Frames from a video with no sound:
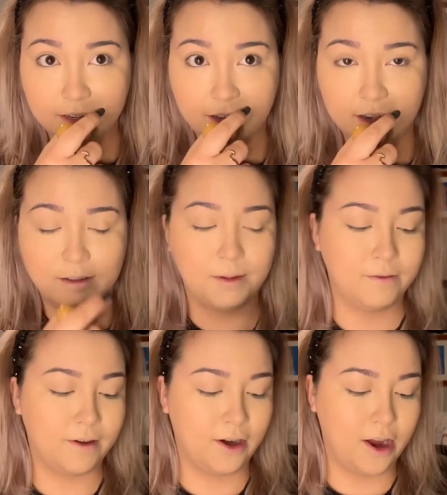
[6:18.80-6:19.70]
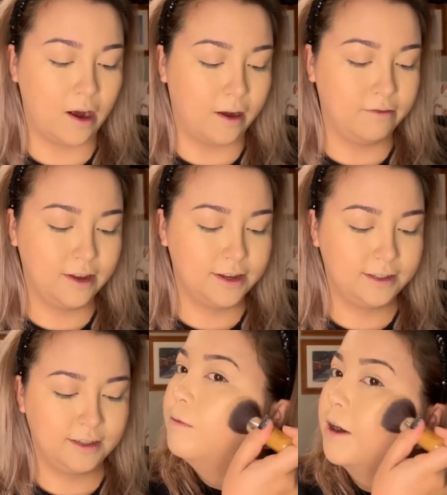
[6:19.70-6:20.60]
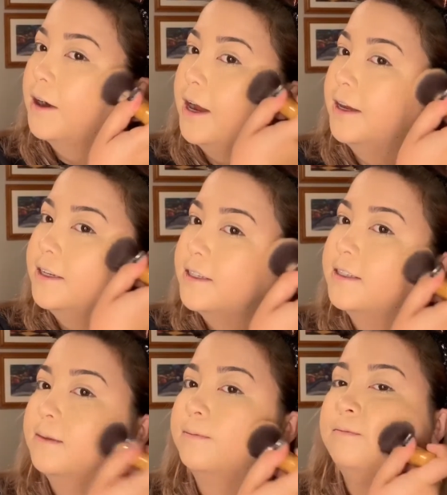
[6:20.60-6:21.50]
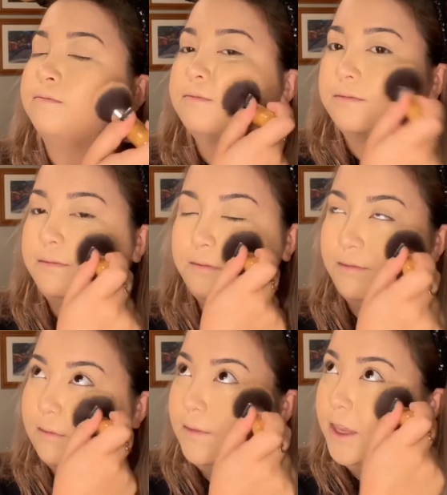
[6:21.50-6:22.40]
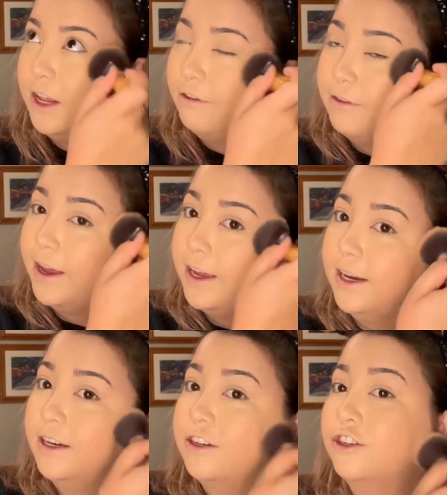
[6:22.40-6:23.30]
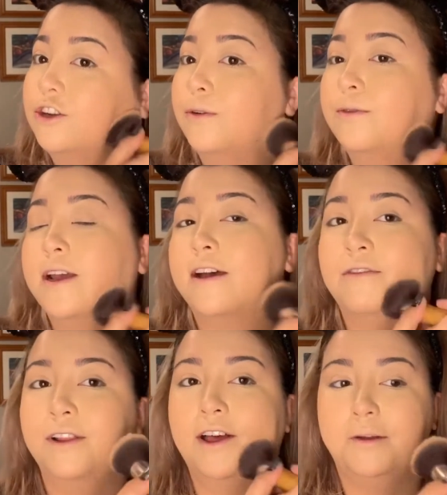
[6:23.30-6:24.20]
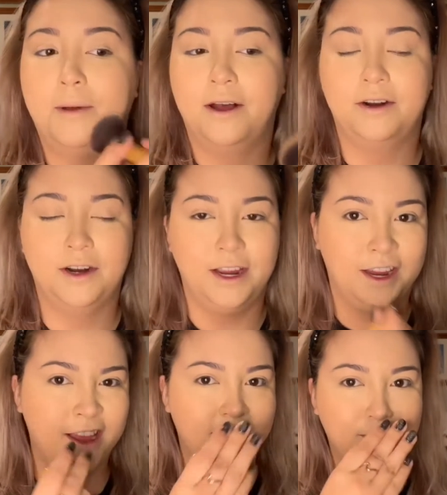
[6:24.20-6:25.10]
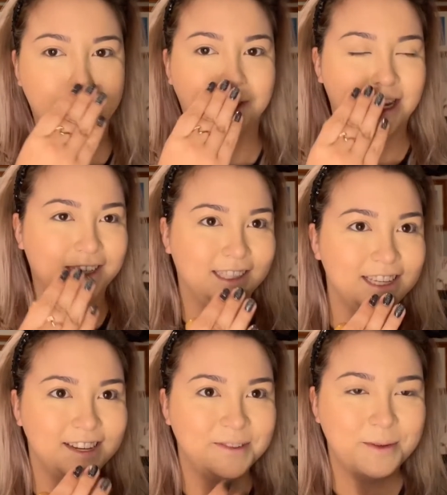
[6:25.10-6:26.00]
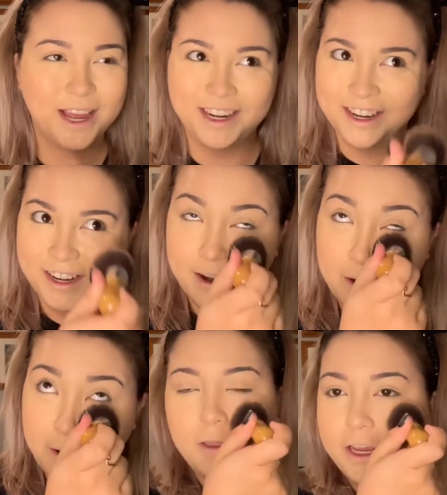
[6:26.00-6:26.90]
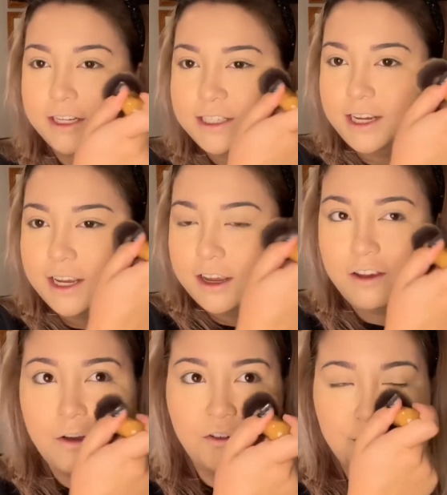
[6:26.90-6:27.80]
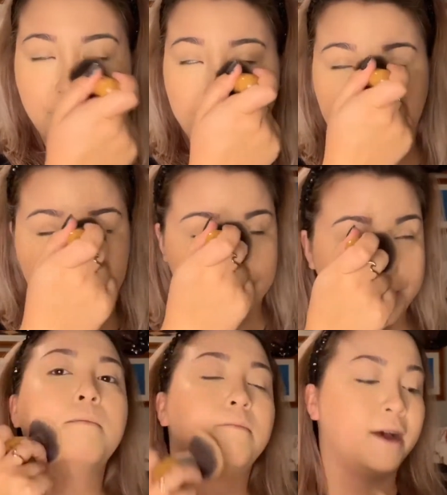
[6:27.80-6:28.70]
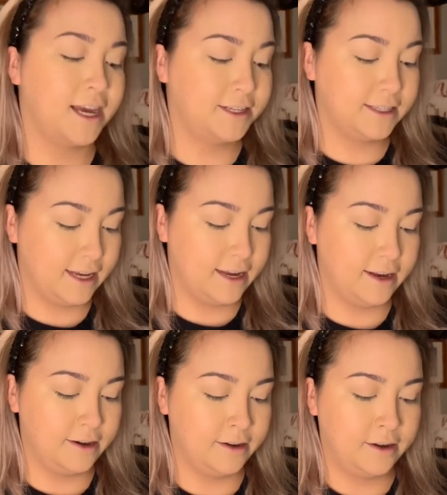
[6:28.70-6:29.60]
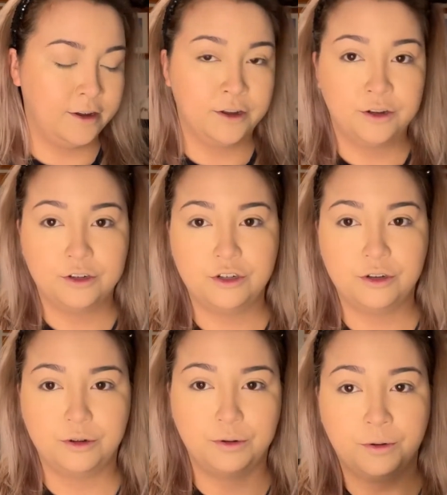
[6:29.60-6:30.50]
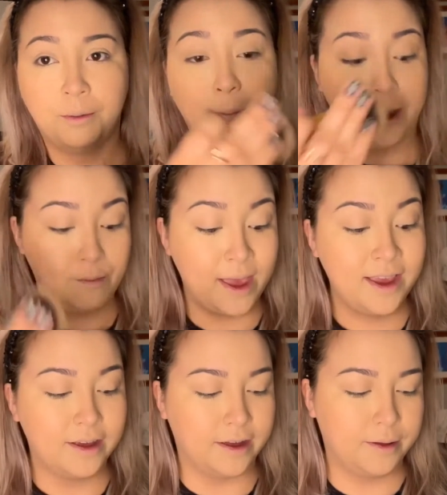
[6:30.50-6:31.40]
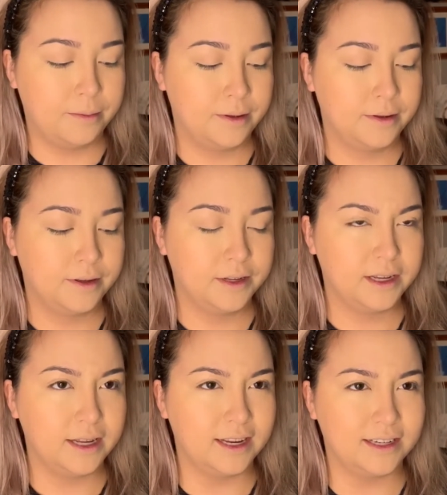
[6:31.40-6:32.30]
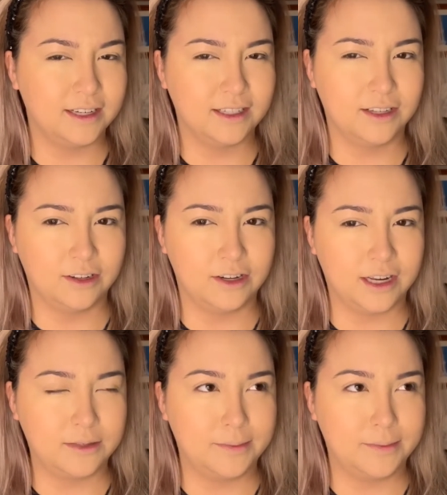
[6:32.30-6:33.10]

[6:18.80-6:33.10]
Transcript: and it'd be very obvious. Whereas if I don't have a lot of powder, it kind of blends in better. Like seeing it go from my skin to my makeup, it doesn't look as